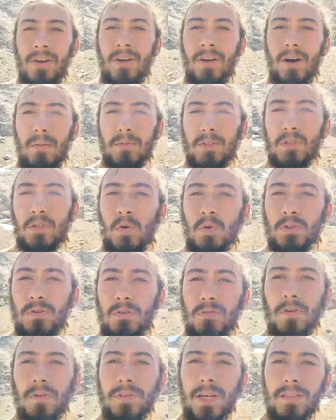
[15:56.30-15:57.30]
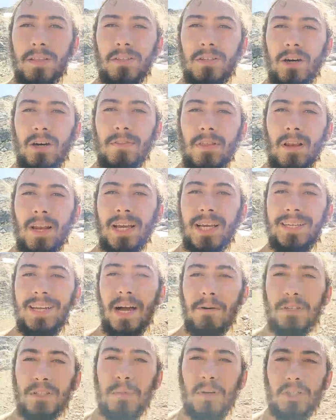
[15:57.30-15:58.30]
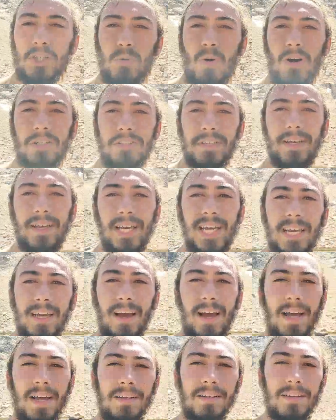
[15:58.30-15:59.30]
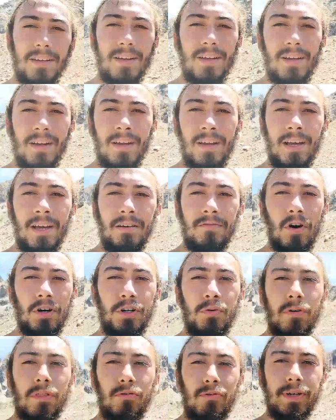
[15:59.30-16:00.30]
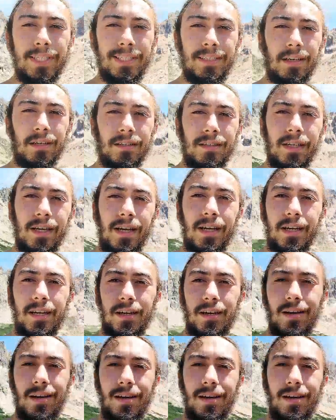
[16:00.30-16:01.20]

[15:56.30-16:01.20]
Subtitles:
I'm sort of on the other side of the lake now. It's much quieter here, and if I do a 360 here,